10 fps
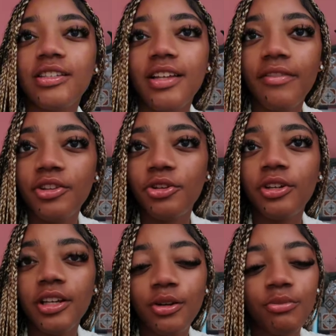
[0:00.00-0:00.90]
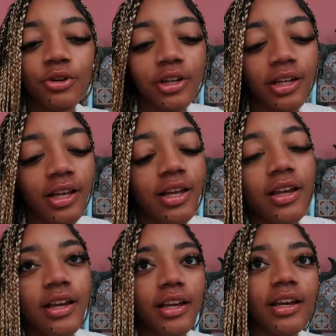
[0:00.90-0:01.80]
7:30 in the morning,
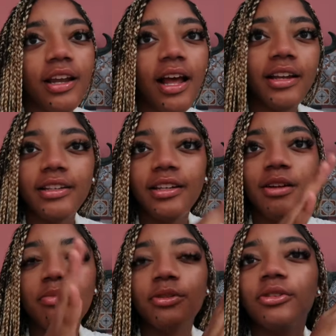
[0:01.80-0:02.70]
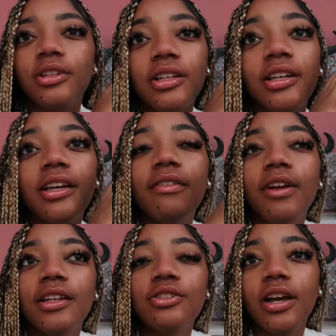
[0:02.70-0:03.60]
and I had to get up early and get
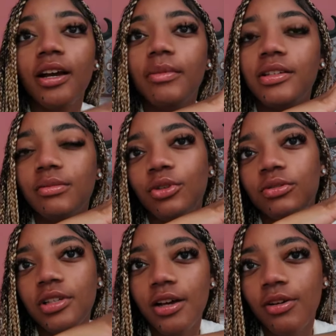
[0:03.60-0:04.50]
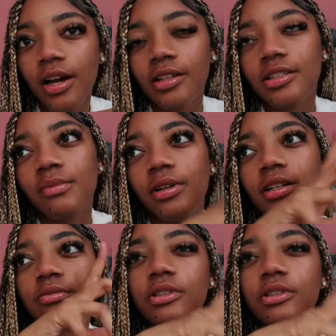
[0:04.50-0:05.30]
ready so I could make some hotel content because